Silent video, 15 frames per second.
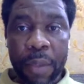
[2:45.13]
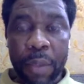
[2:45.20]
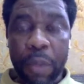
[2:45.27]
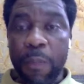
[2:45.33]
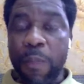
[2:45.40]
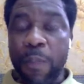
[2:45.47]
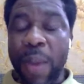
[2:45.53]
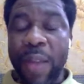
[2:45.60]
So
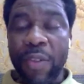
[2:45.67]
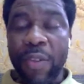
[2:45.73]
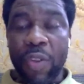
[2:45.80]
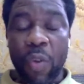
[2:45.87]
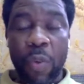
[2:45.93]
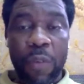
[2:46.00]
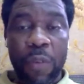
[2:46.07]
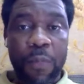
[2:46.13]
to
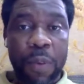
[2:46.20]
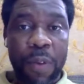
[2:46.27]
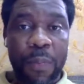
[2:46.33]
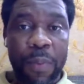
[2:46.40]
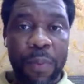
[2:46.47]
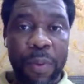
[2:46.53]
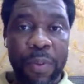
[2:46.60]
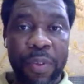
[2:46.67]
pastor with
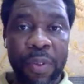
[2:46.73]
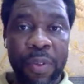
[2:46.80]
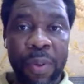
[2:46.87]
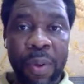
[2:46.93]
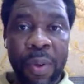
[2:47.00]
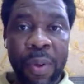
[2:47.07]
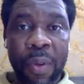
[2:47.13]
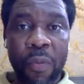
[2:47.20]
purpose,
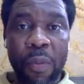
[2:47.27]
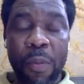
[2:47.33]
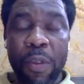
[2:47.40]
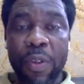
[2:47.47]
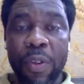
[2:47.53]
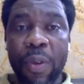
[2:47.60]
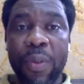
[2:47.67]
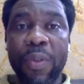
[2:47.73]
we
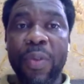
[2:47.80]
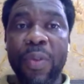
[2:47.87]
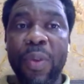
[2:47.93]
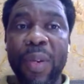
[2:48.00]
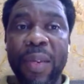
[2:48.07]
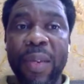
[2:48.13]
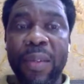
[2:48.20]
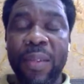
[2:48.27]
must
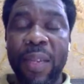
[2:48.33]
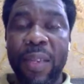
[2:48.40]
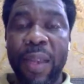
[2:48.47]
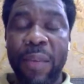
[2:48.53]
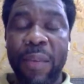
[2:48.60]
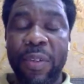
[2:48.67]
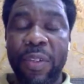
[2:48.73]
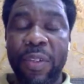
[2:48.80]
also
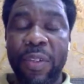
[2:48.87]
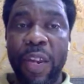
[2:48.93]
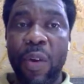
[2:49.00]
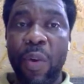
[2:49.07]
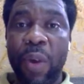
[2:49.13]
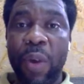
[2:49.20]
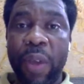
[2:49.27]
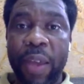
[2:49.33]
understand there is a
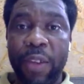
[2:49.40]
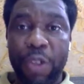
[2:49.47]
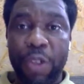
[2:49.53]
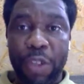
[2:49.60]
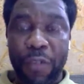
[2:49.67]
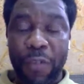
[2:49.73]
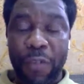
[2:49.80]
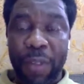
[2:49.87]

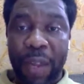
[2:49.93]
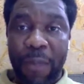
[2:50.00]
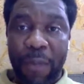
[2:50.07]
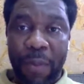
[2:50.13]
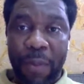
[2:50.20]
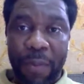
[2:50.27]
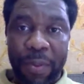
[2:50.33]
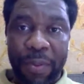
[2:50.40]
location for
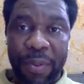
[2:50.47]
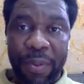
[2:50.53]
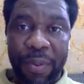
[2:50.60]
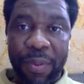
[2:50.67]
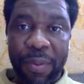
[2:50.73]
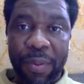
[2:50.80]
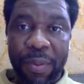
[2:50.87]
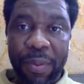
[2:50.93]
that purpose.
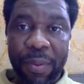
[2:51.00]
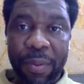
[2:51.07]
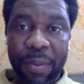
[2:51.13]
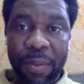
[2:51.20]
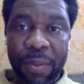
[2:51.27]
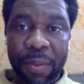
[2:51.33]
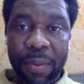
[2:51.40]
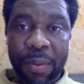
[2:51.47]

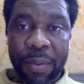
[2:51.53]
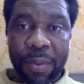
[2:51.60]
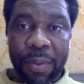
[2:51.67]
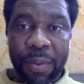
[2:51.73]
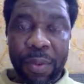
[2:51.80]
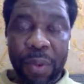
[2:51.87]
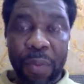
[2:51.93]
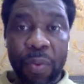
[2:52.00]

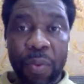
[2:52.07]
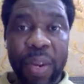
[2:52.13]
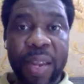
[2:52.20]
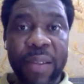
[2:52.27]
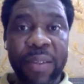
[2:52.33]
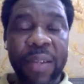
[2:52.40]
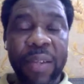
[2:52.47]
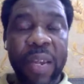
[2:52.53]
There
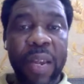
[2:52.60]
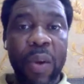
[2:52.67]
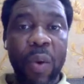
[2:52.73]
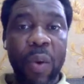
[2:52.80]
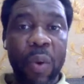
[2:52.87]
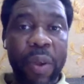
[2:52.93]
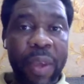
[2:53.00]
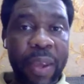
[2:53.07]
is a
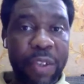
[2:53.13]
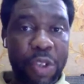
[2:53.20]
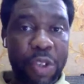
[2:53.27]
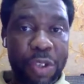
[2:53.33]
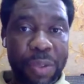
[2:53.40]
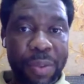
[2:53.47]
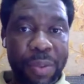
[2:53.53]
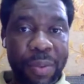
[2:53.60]

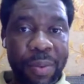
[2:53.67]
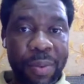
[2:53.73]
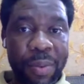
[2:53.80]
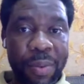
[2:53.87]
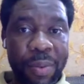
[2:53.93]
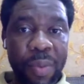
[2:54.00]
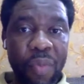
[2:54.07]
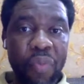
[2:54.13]
location
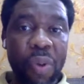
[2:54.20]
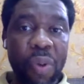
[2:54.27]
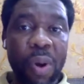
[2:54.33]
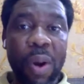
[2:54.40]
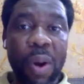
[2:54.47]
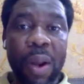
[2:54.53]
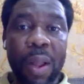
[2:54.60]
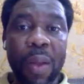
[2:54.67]

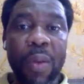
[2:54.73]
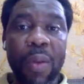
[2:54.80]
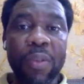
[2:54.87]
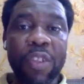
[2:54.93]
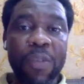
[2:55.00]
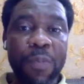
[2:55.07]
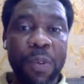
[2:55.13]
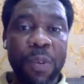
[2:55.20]
for
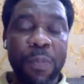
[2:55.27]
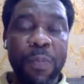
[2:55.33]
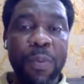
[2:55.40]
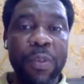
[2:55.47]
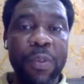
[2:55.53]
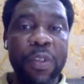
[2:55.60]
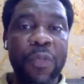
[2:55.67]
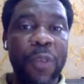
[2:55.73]
God's
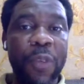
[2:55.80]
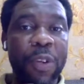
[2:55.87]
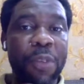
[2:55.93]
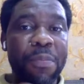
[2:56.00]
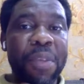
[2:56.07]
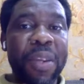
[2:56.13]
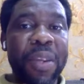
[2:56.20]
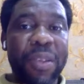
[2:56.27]
purpose for
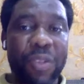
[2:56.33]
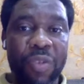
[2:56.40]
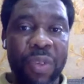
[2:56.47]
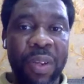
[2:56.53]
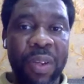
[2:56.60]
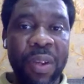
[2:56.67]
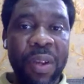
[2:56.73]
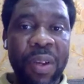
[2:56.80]
your
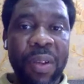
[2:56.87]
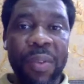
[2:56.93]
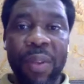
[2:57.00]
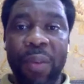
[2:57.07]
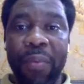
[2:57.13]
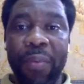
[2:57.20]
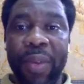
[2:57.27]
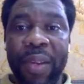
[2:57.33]
ministry,
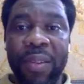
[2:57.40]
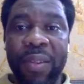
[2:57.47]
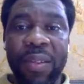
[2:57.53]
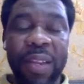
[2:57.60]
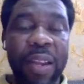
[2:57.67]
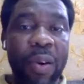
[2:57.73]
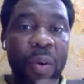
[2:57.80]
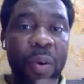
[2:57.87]
there is
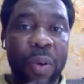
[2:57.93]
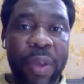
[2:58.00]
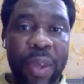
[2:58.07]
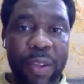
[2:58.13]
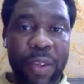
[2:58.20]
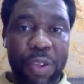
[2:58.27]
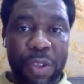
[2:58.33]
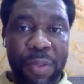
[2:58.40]
a
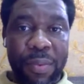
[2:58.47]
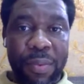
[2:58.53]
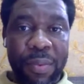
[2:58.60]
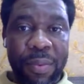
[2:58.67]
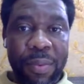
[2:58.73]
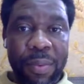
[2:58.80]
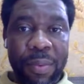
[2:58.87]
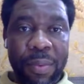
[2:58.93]
location.